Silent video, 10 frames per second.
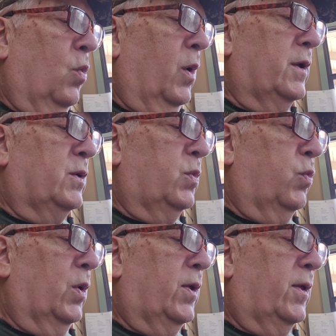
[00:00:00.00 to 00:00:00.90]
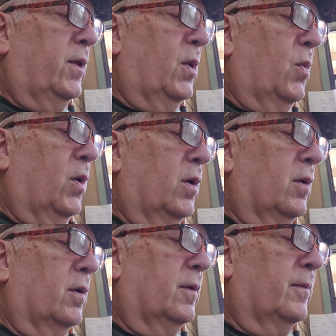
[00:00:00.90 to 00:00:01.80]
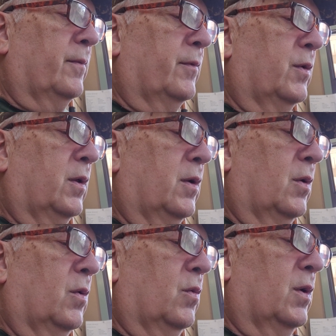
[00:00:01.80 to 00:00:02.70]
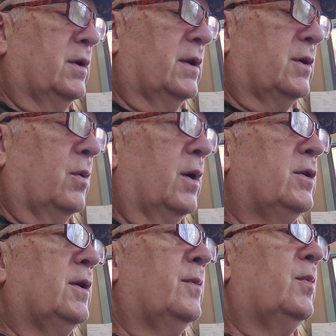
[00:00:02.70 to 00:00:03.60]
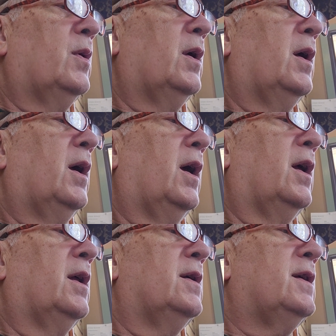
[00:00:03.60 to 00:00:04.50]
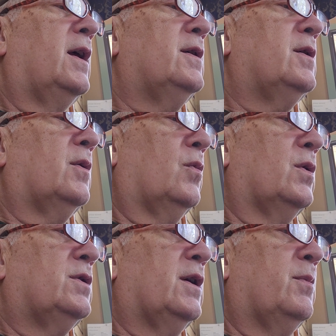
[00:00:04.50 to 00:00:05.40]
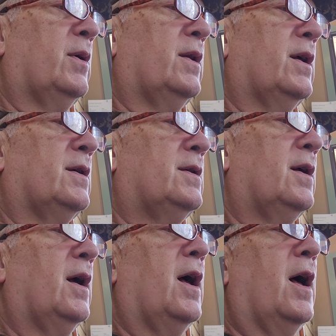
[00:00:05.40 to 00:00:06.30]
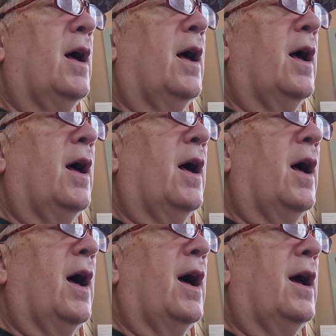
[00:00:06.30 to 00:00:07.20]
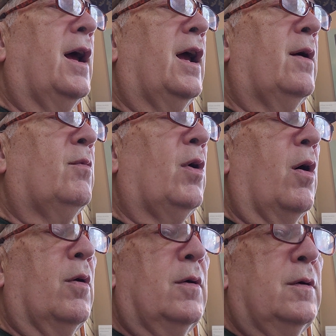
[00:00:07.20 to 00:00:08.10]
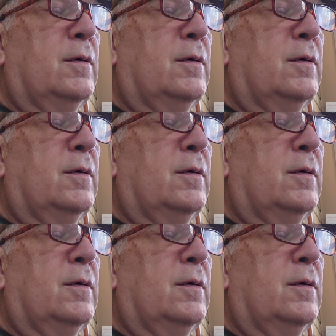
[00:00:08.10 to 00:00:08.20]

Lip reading: What's with the world? Was his question. And his answer was simply this: I am wrong.